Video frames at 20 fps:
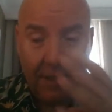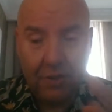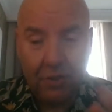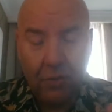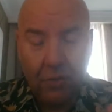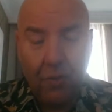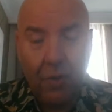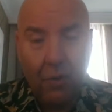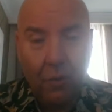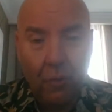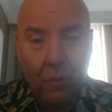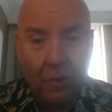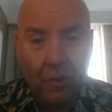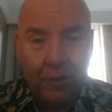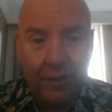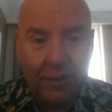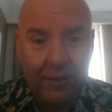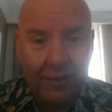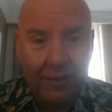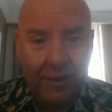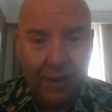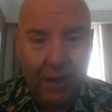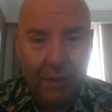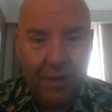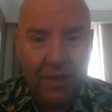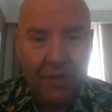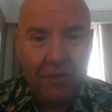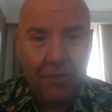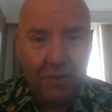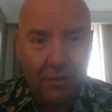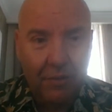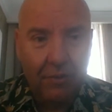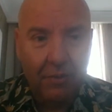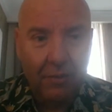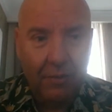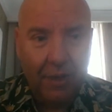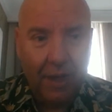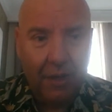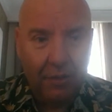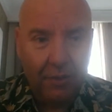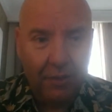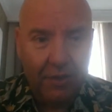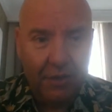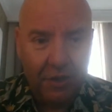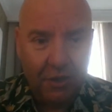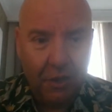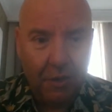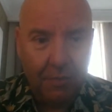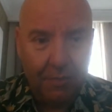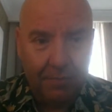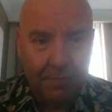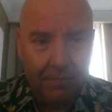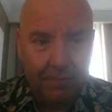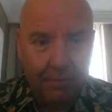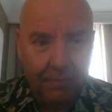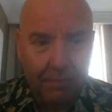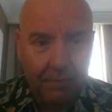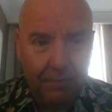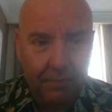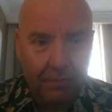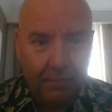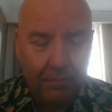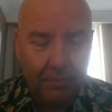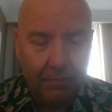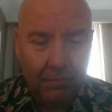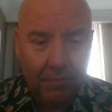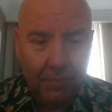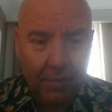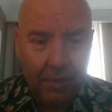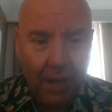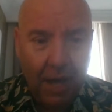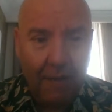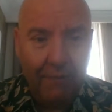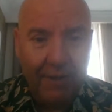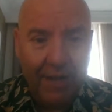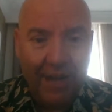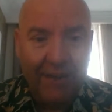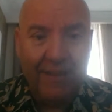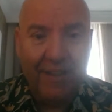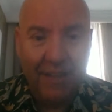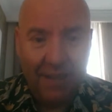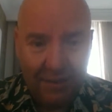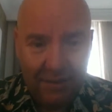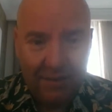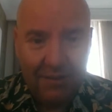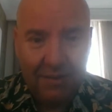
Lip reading: someone who worked in animation, you cannot stop having ideas.